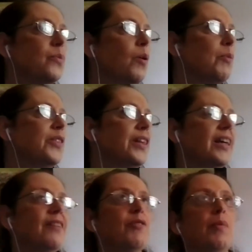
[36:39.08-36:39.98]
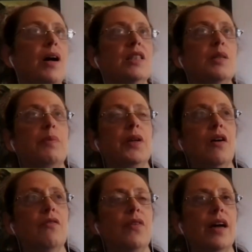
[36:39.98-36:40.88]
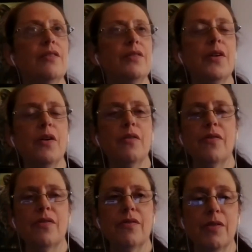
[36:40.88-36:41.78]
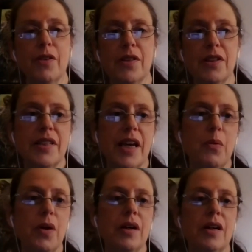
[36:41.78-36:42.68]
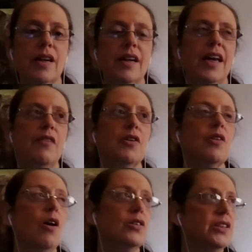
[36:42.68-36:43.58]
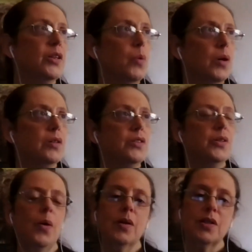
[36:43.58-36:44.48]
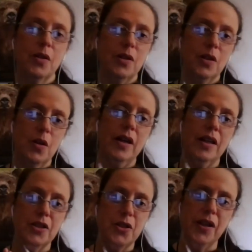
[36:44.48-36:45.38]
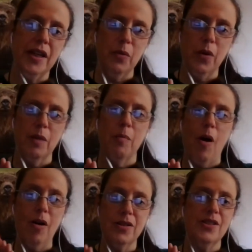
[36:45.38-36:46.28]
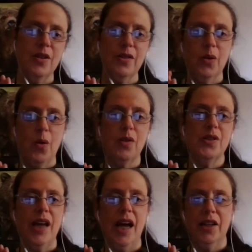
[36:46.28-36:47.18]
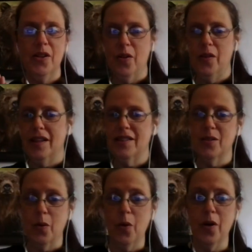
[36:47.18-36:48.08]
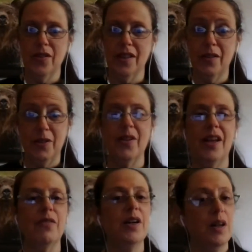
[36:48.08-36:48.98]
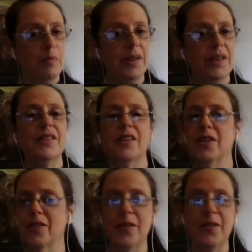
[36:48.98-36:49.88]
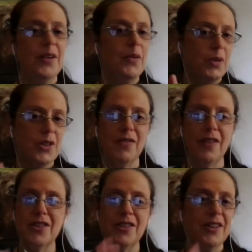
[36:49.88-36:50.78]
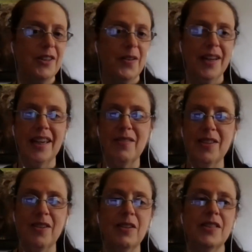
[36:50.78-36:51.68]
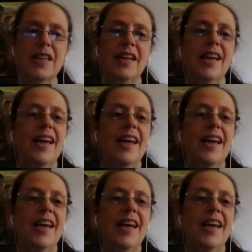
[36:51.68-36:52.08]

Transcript: Just one more thing it reminds me of, I don't know if you've heard the saying where if you're lost in the woods, you always go to look at a tree, and where the moss is on the north side, that's north. Like if you don't have a compass and you don't know which direction you're going, if you're lost.